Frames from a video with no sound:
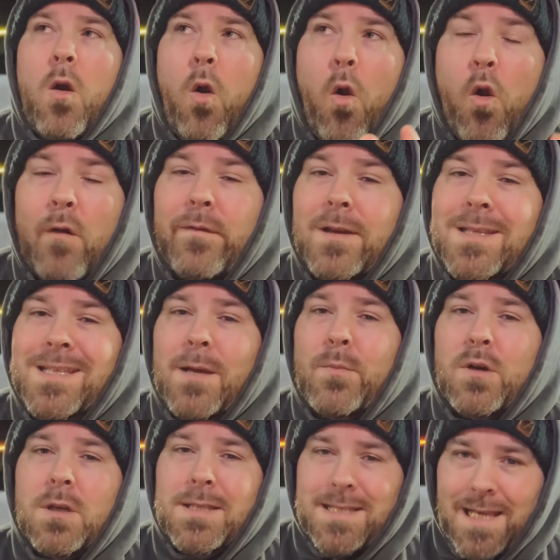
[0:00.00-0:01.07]
of a
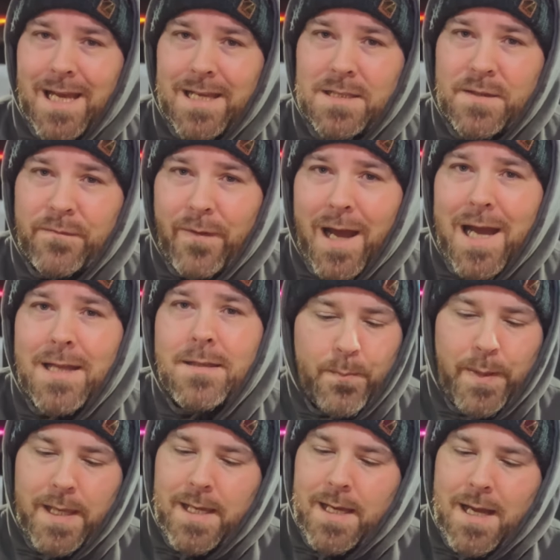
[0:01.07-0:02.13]
similar size van,
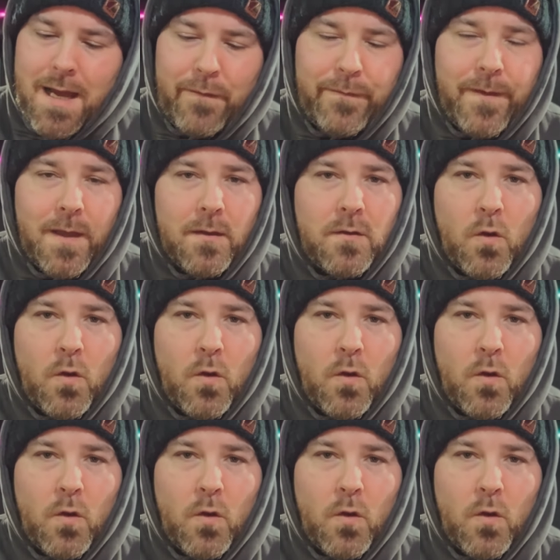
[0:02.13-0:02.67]
be it a Fiat